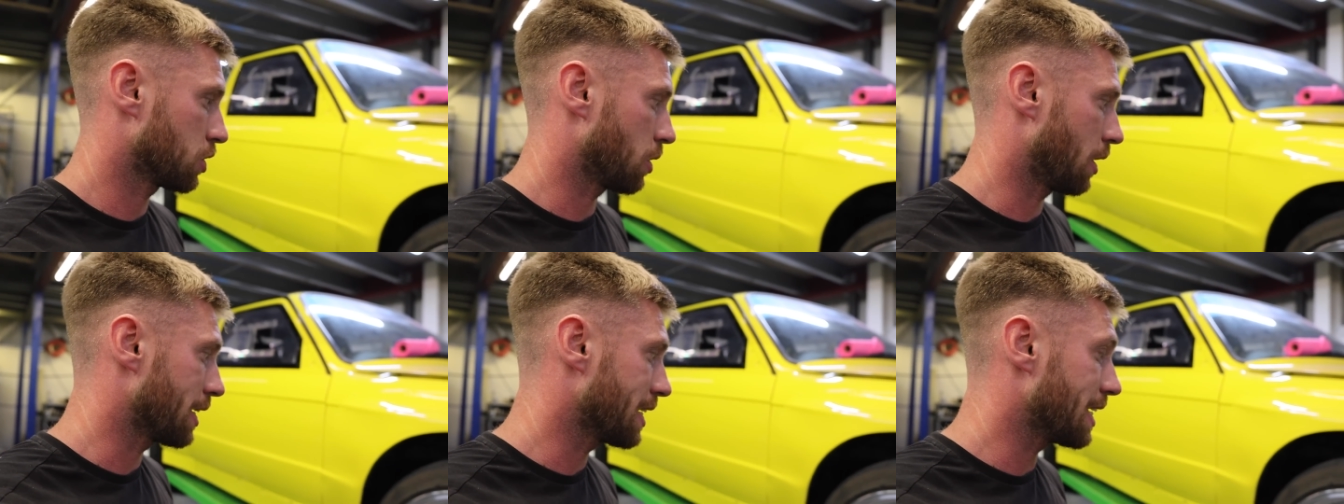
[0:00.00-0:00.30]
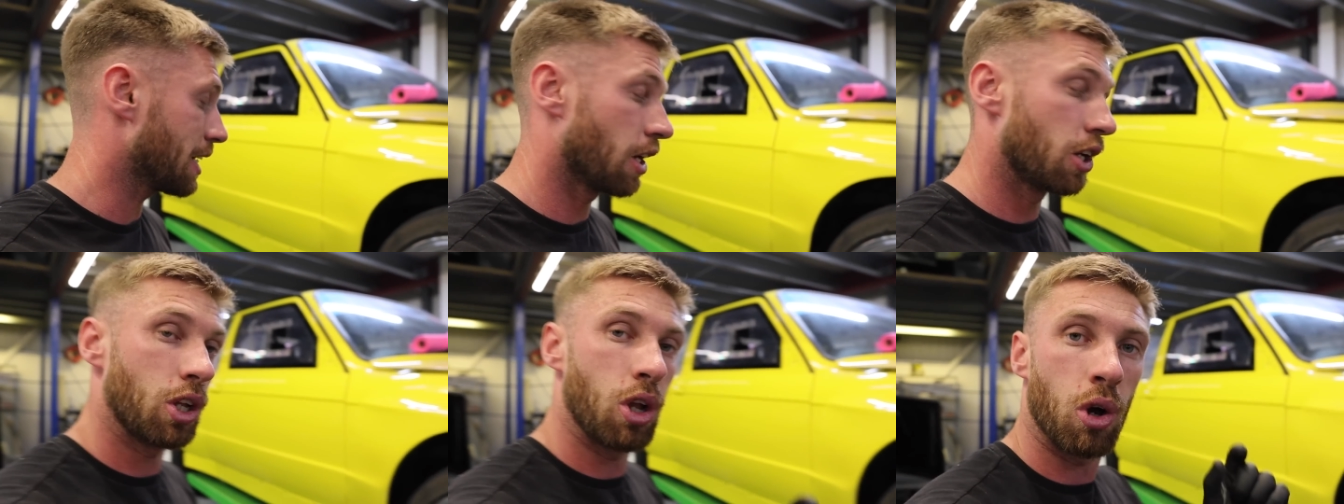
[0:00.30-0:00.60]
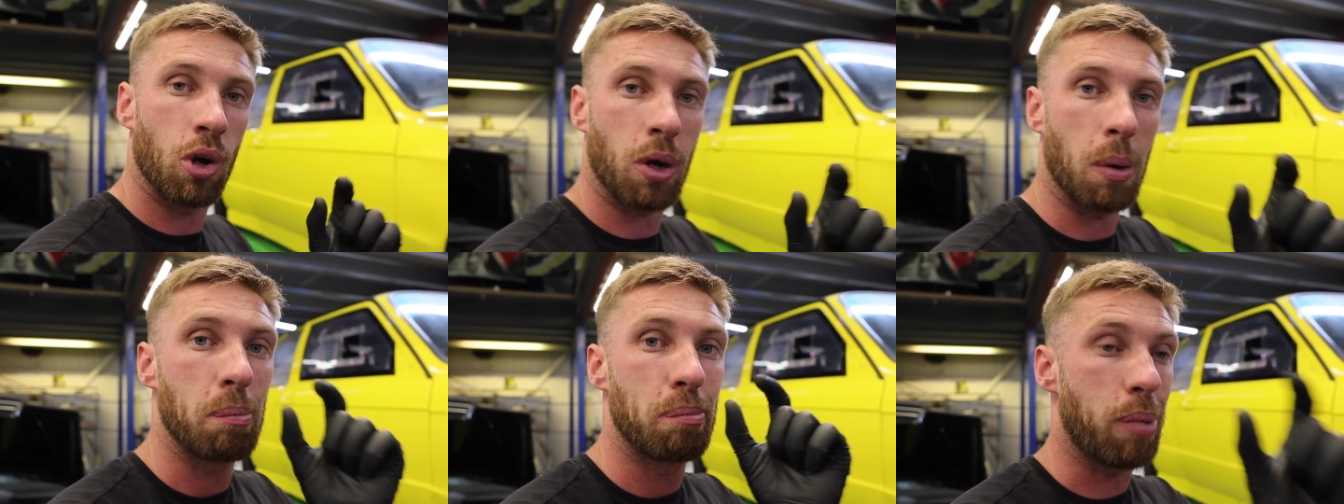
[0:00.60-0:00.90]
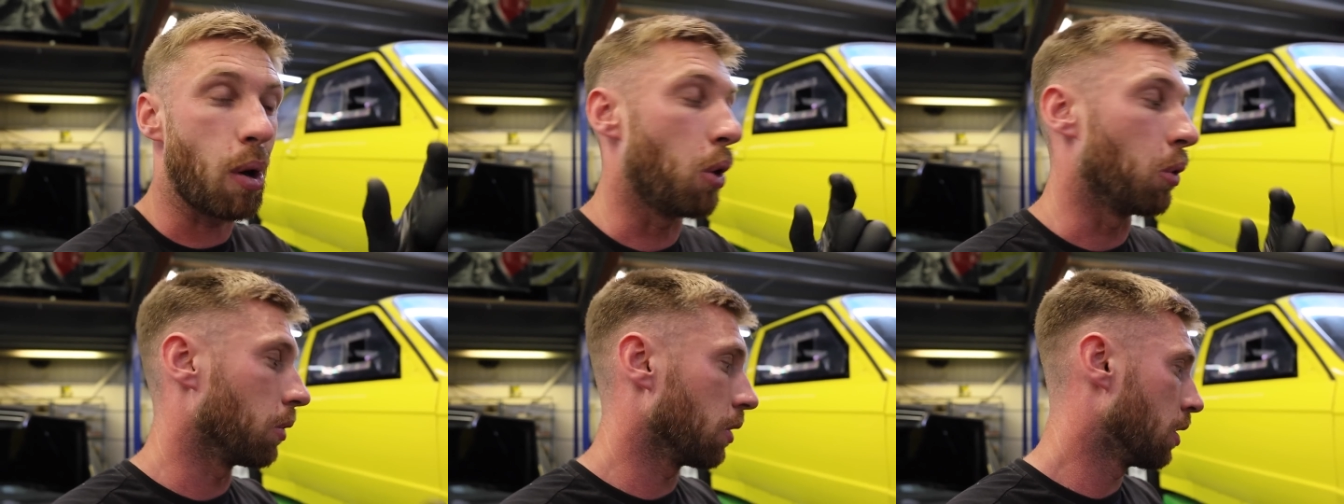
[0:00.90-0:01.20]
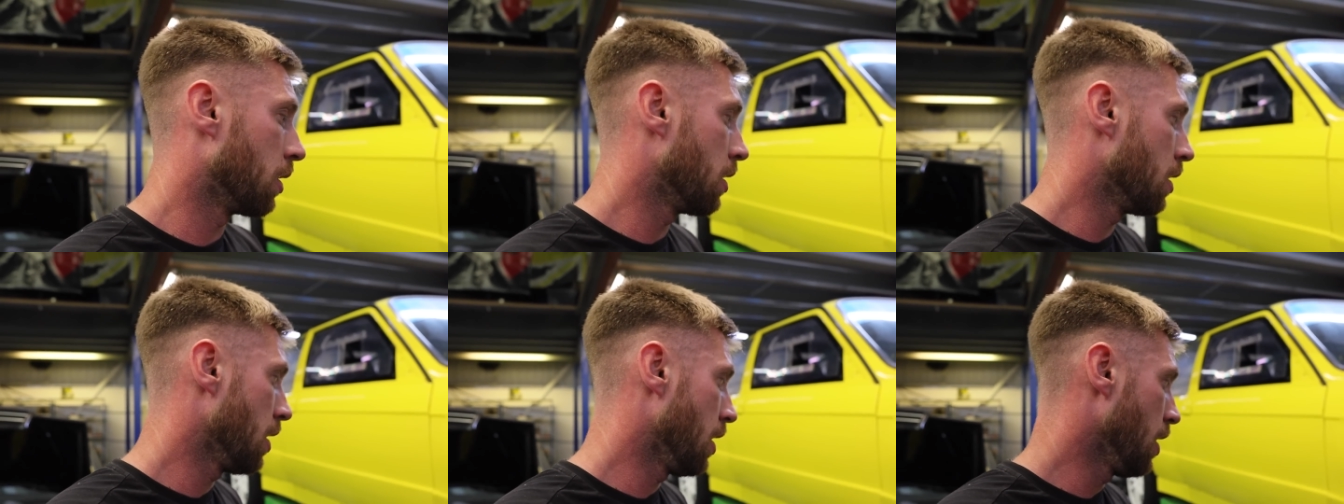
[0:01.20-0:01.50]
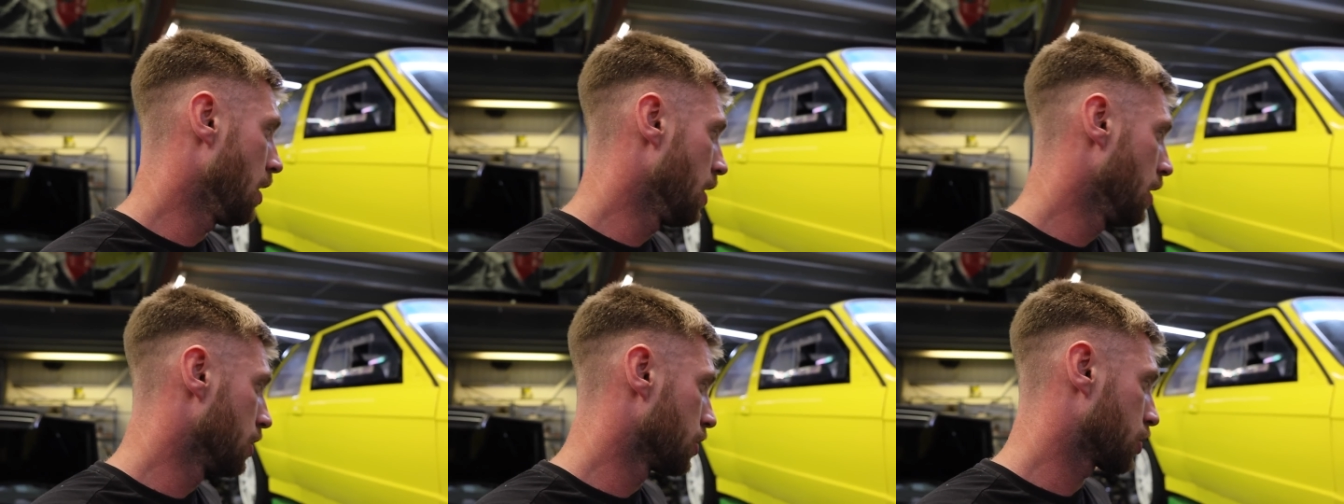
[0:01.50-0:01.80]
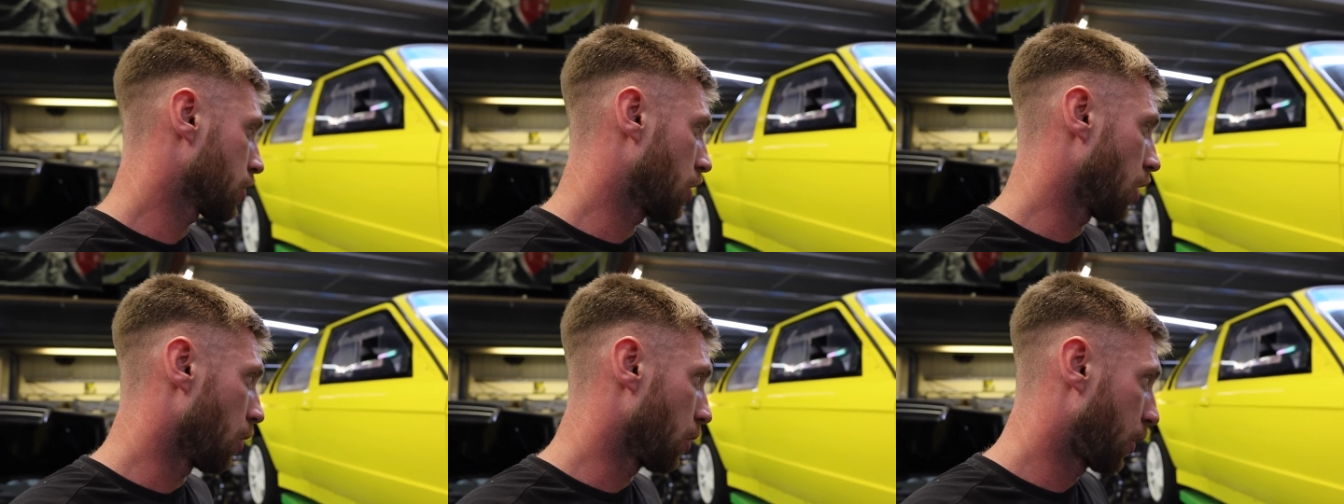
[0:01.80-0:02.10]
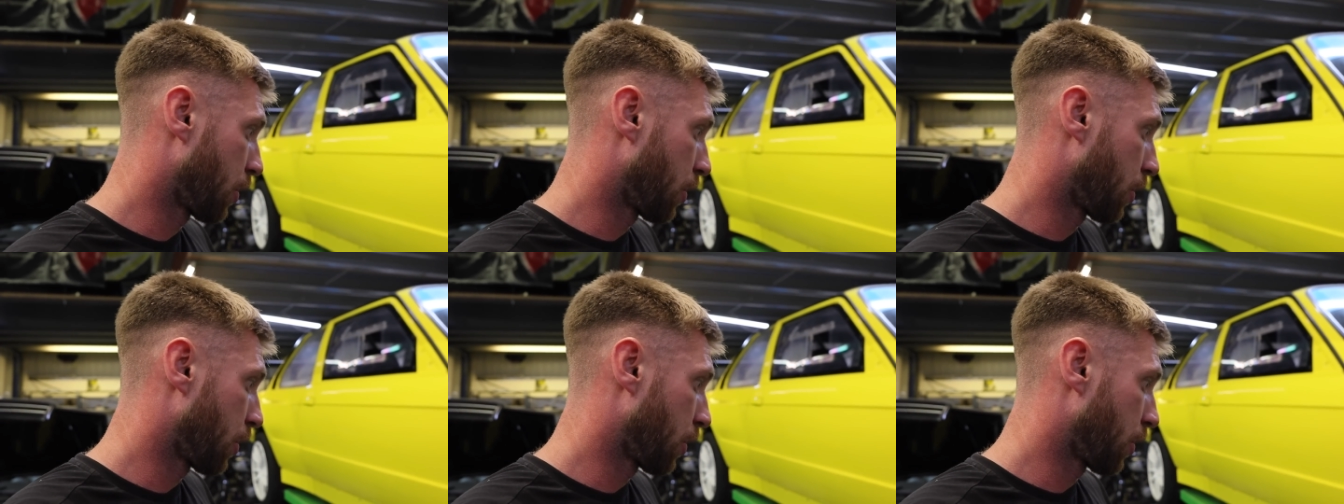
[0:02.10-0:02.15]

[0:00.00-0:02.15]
So I need a longer bolt to go